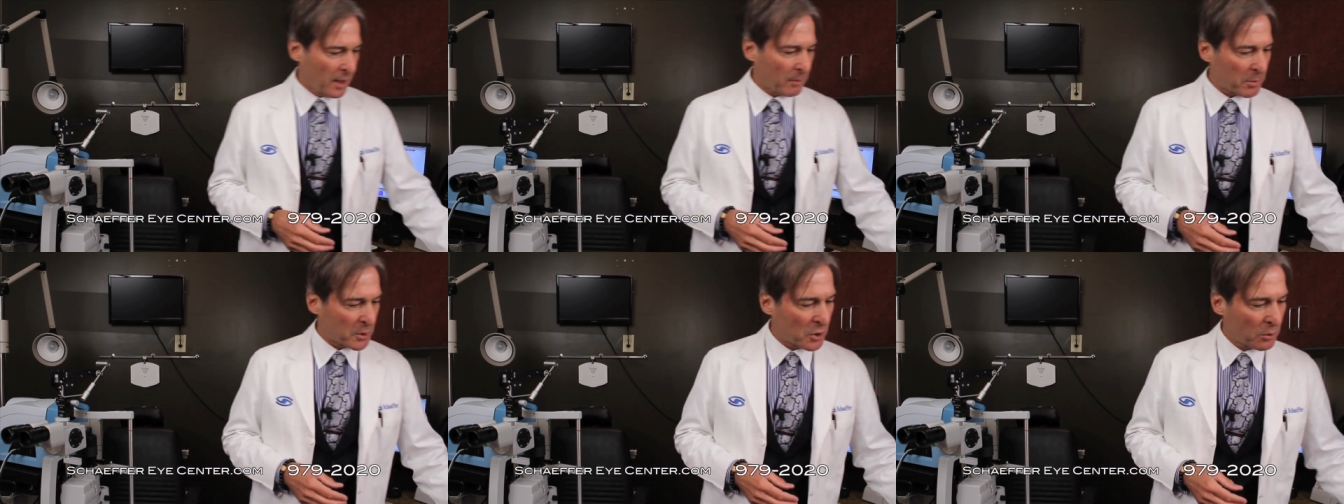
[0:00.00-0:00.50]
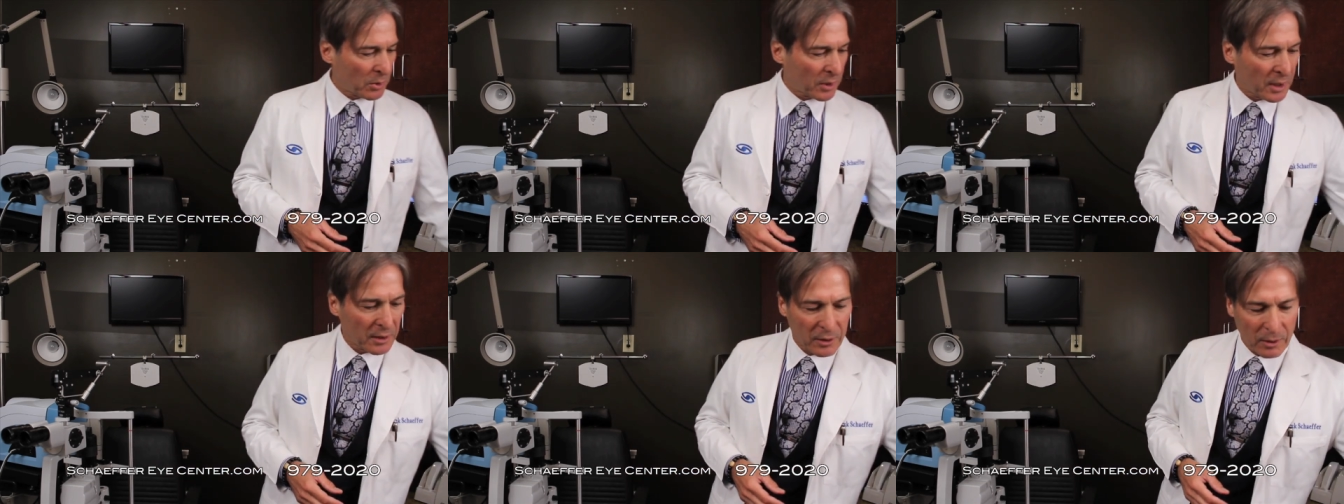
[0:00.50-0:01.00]
but you will
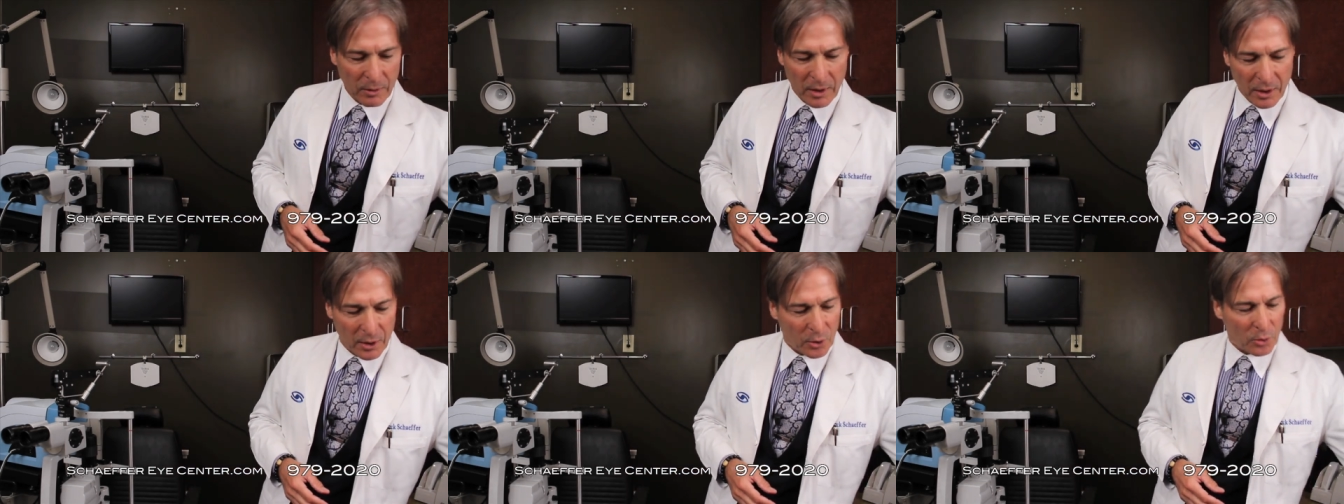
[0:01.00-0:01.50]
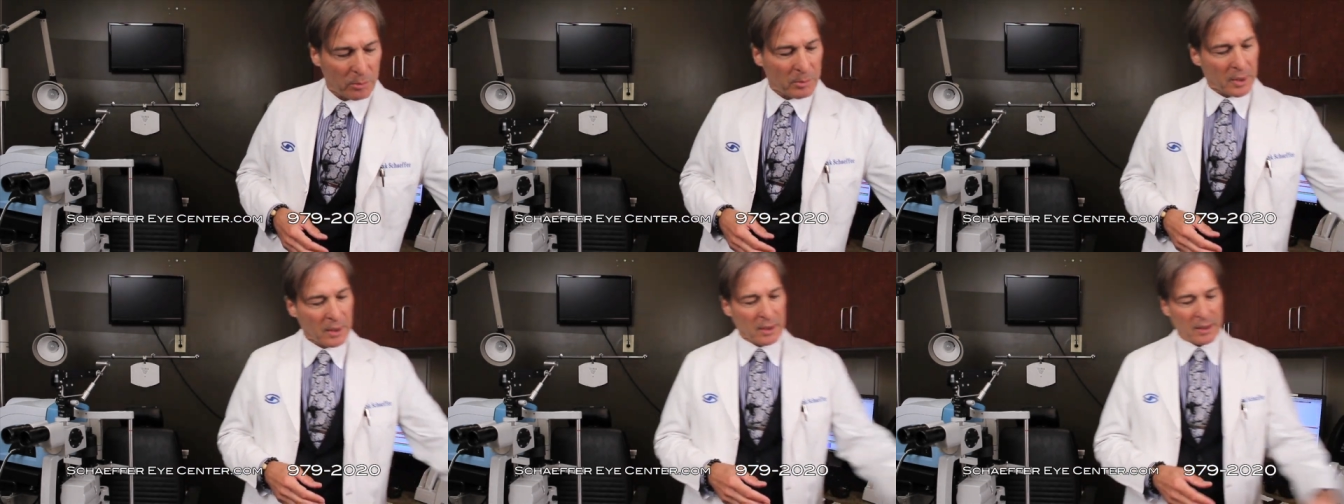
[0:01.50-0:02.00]
then go home,
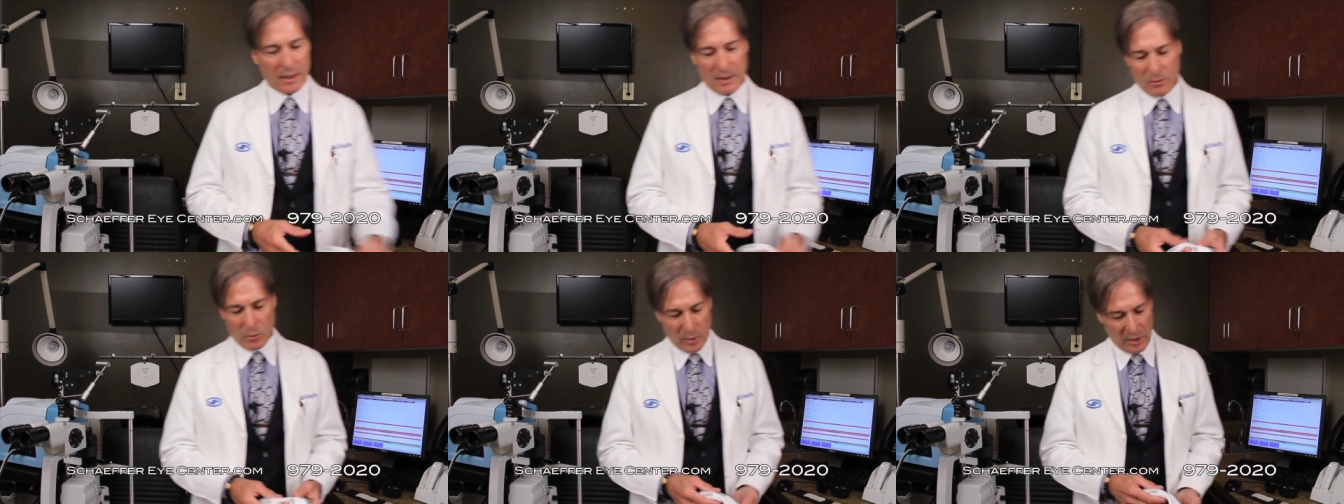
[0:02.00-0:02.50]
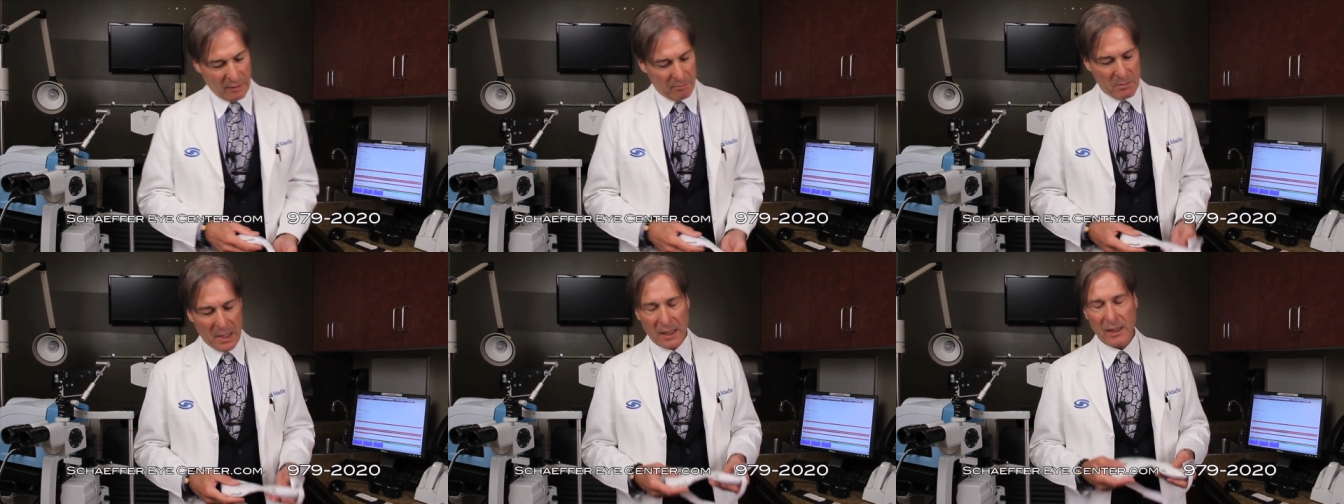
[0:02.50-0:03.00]
and we have
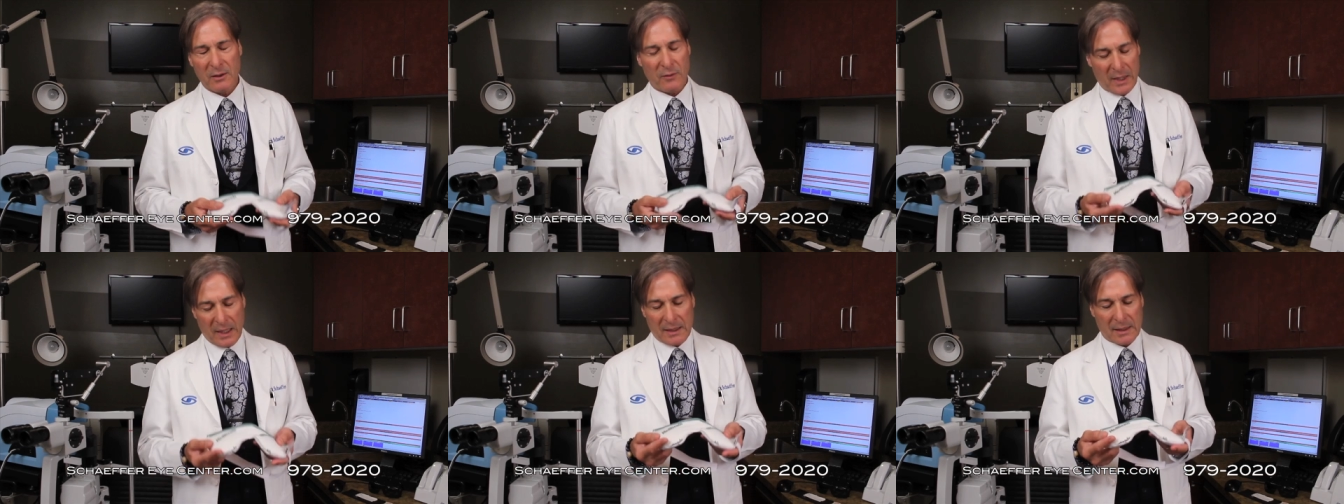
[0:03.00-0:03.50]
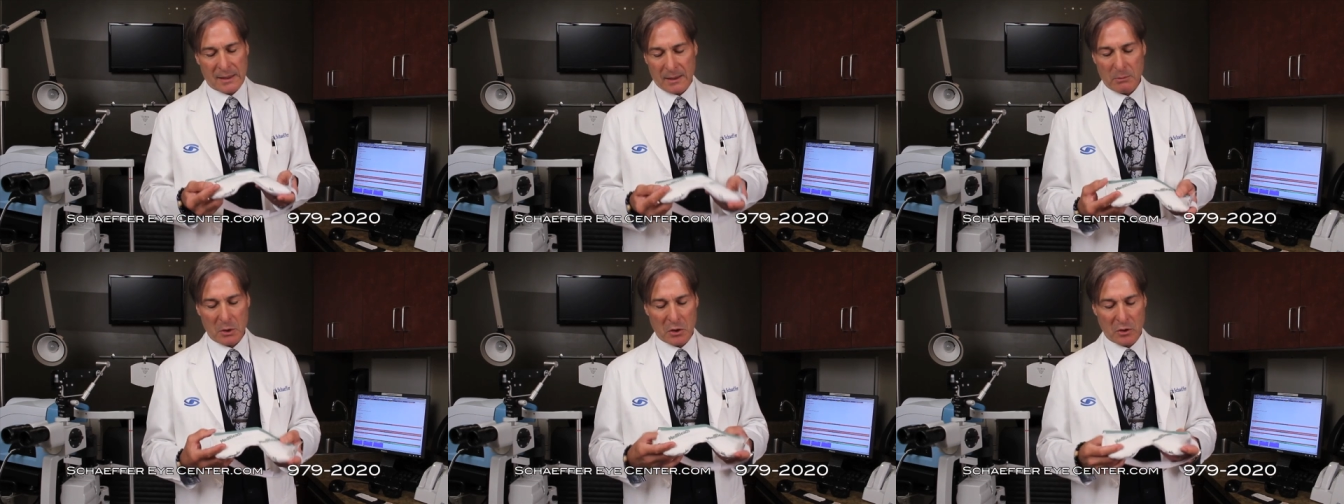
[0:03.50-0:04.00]
many devices,
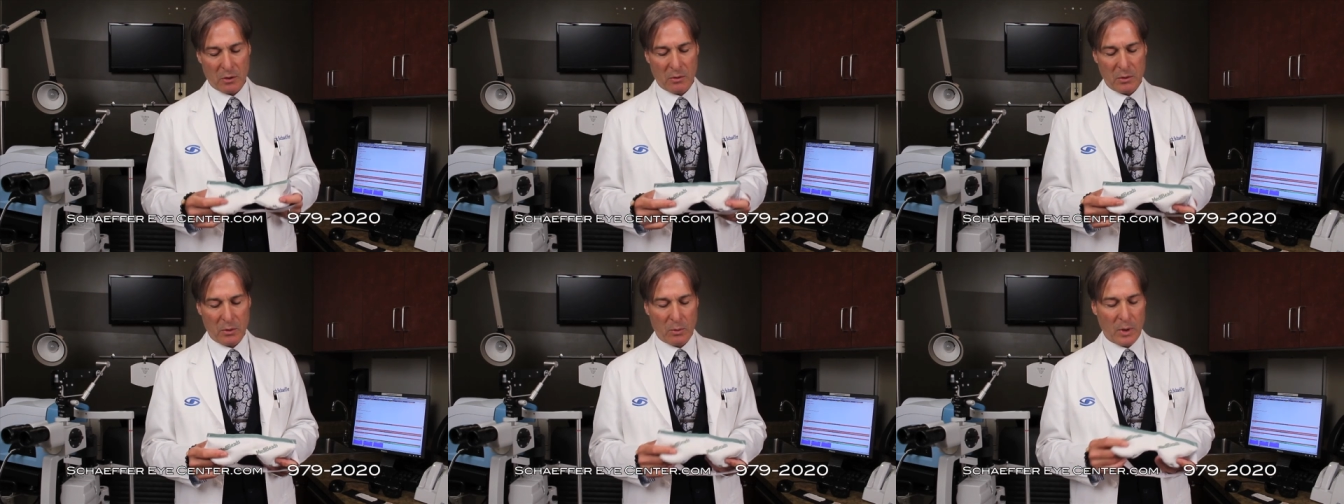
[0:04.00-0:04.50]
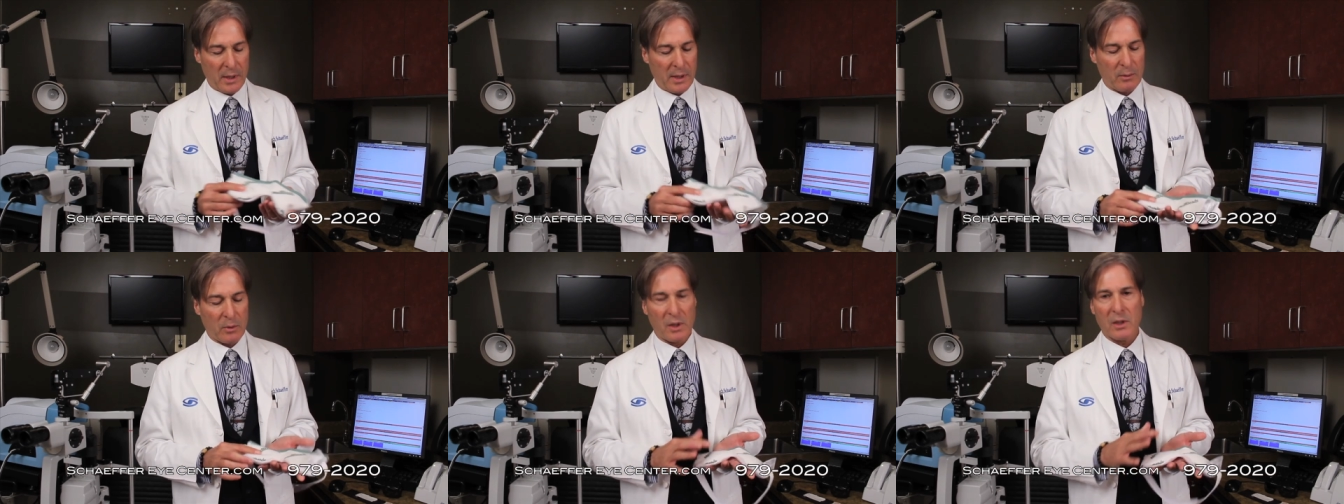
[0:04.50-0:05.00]
I'm just showing you
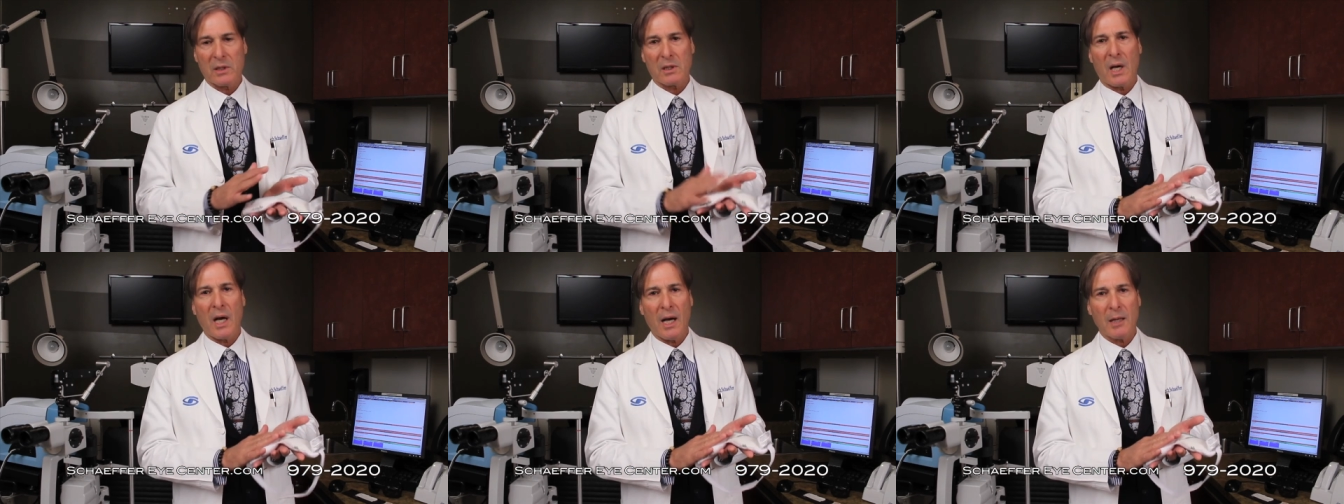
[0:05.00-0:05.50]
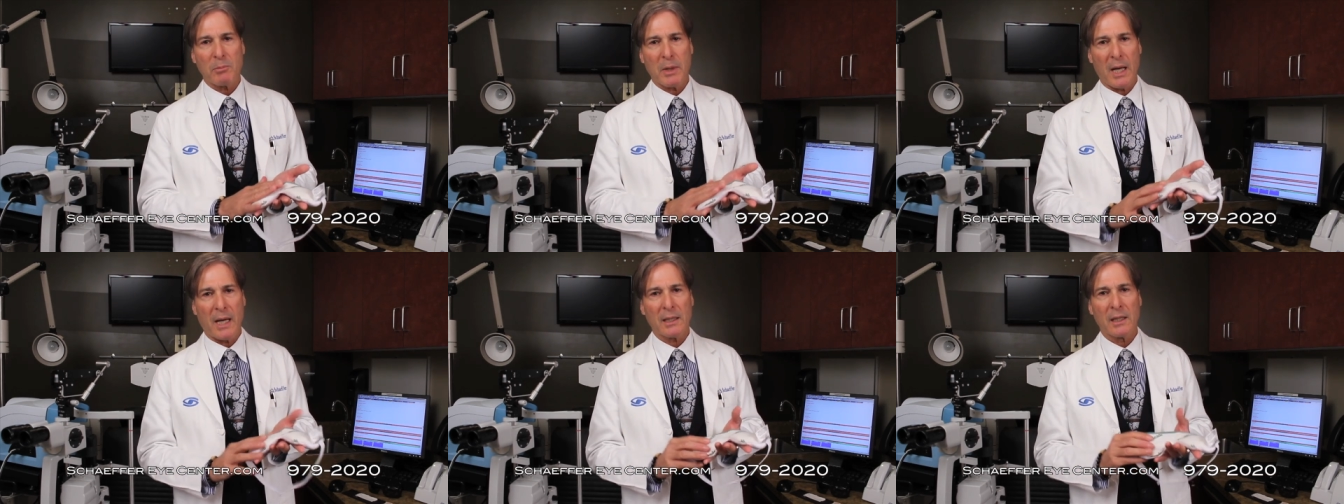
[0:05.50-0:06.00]
one, where this is a hot
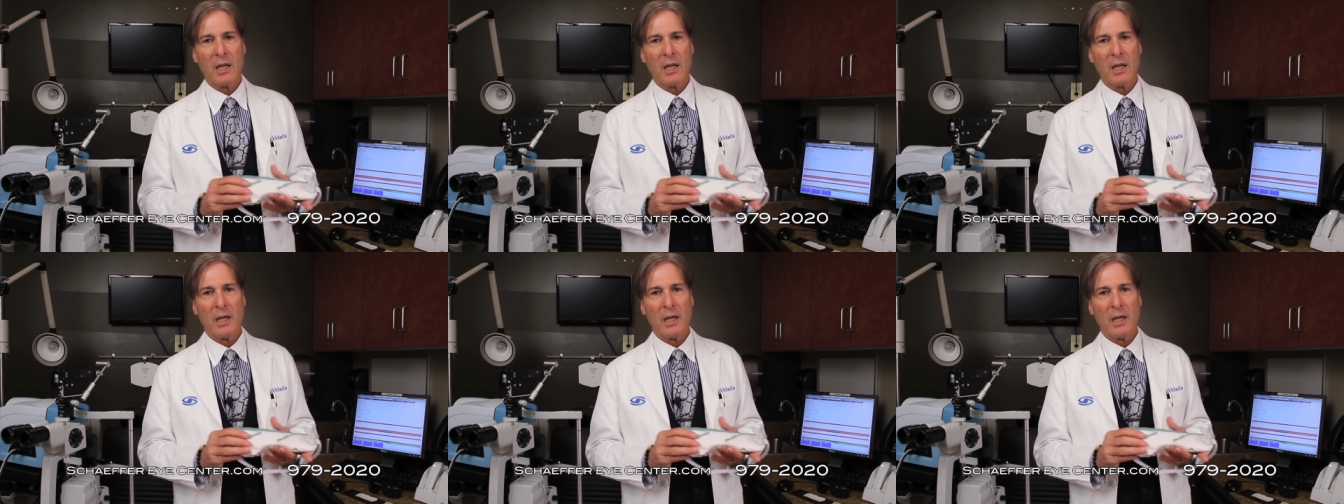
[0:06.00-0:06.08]
pack.